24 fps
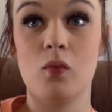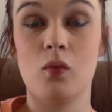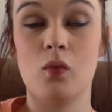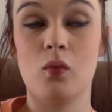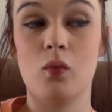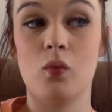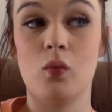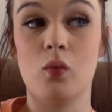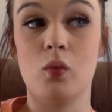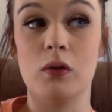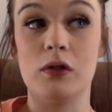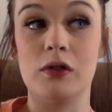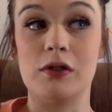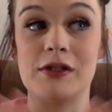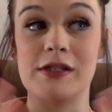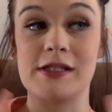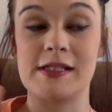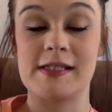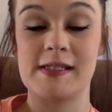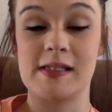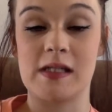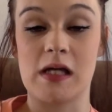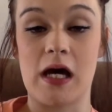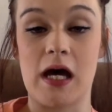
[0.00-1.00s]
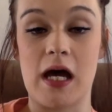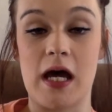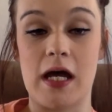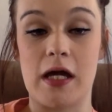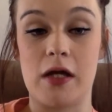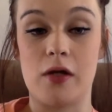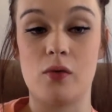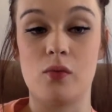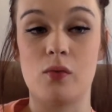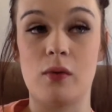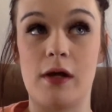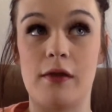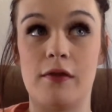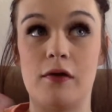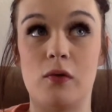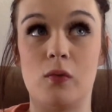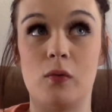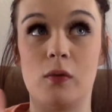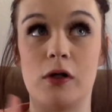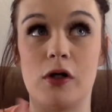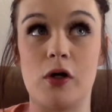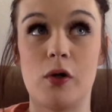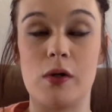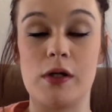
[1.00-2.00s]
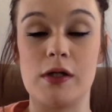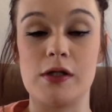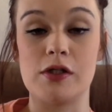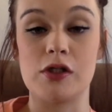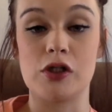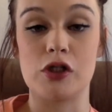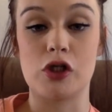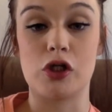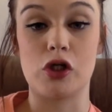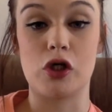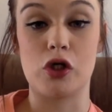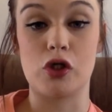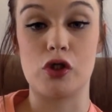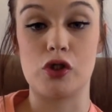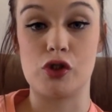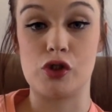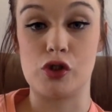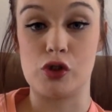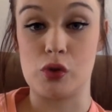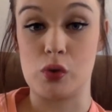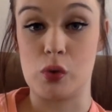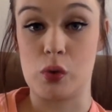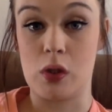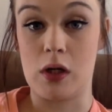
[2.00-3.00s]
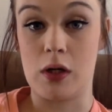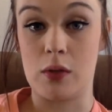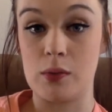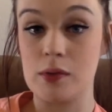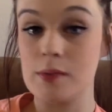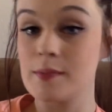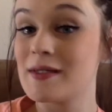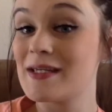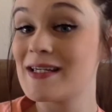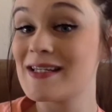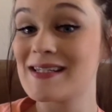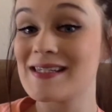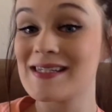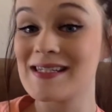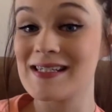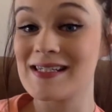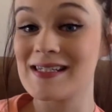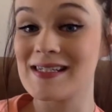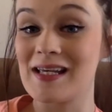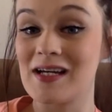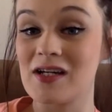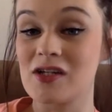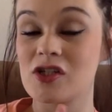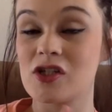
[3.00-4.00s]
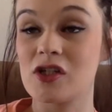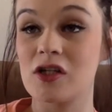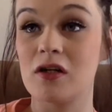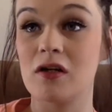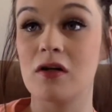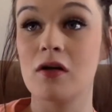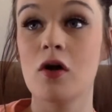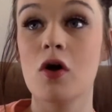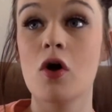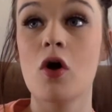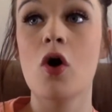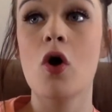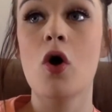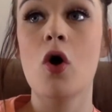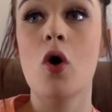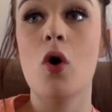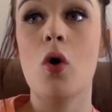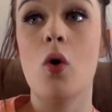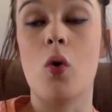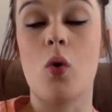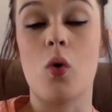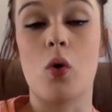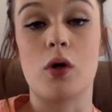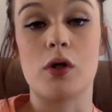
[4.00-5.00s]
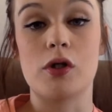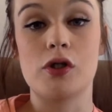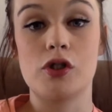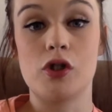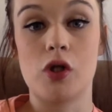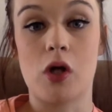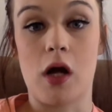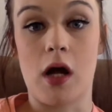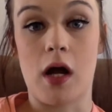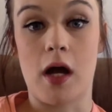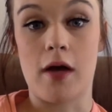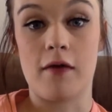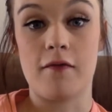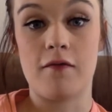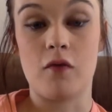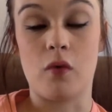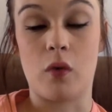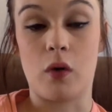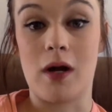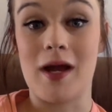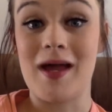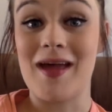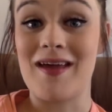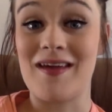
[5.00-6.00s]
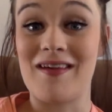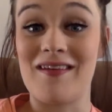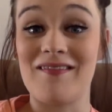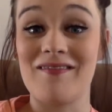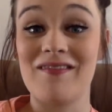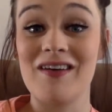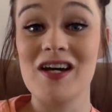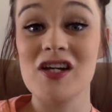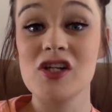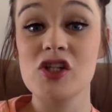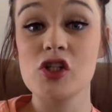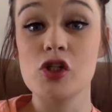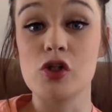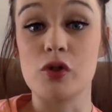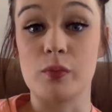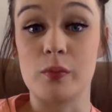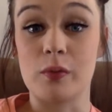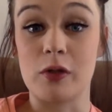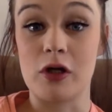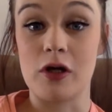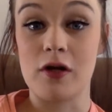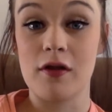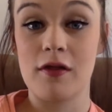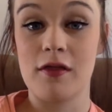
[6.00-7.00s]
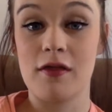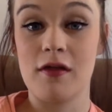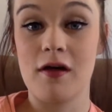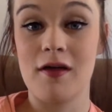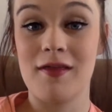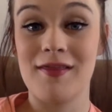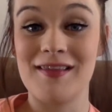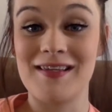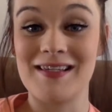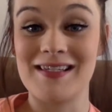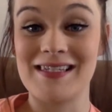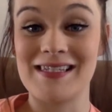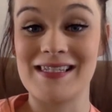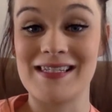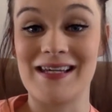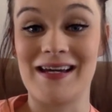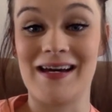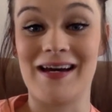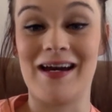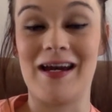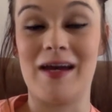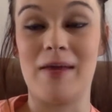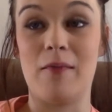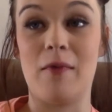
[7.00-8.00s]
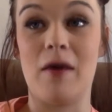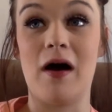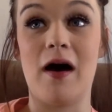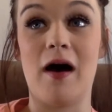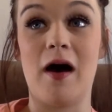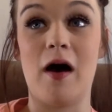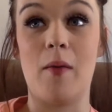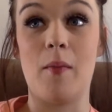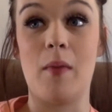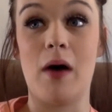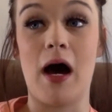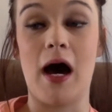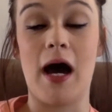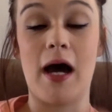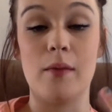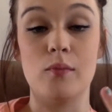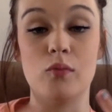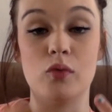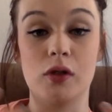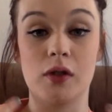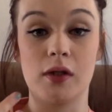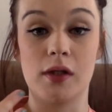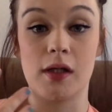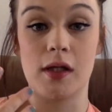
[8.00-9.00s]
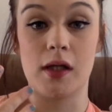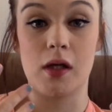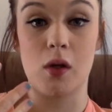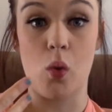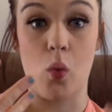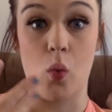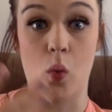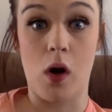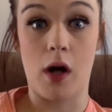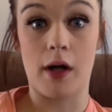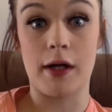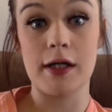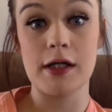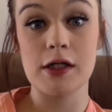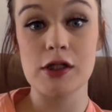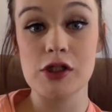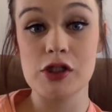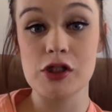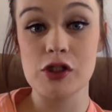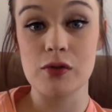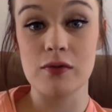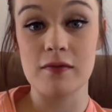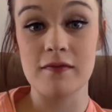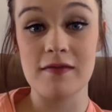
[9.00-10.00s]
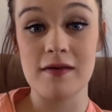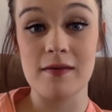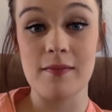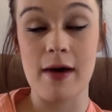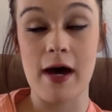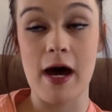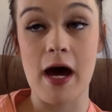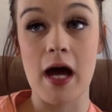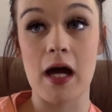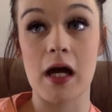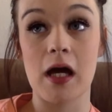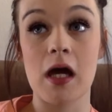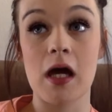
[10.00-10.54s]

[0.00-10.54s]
we'll decide whether we're going to do a repeat C-section or try for a vaginal birth this time. I'm really wanting to do a VBAC,